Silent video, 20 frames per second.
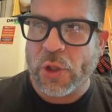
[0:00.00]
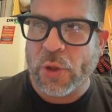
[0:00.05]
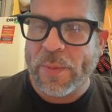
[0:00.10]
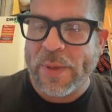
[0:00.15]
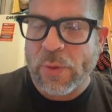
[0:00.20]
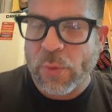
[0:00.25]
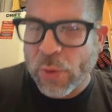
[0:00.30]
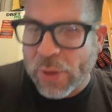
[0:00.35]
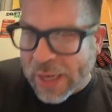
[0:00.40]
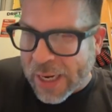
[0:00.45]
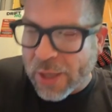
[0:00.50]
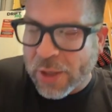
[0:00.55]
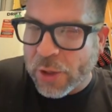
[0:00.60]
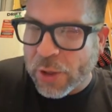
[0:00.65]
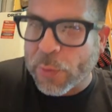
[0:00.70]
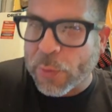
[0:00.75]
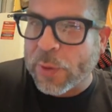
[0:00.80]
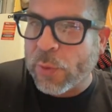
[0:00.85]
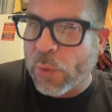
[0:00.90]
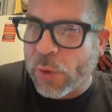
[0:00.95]
you mean we're not
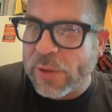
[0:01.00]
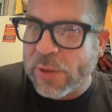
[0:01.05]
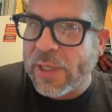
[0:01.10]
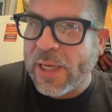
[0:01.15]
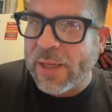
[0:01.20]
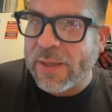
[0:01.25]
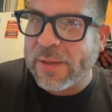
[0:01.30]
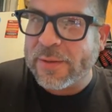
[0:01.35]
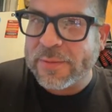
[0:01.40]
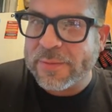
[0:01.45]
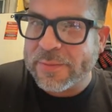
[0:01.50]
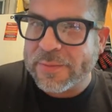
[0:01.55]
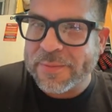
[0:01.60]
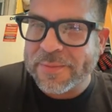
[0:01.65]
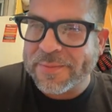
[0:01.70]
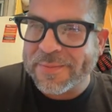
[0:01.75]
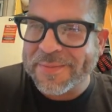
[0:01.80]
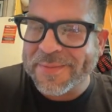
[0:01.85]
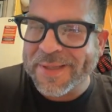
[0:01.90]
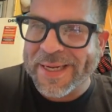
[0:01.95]
going to reward that?
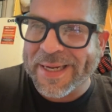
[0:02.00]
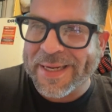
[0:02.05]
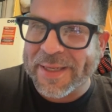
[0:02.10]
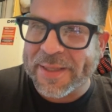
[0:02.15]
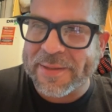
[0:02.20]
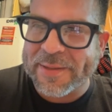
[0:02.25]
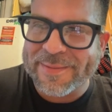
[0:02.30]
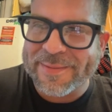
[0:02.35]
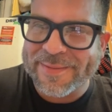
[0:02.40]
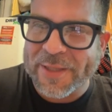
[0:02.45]
Like,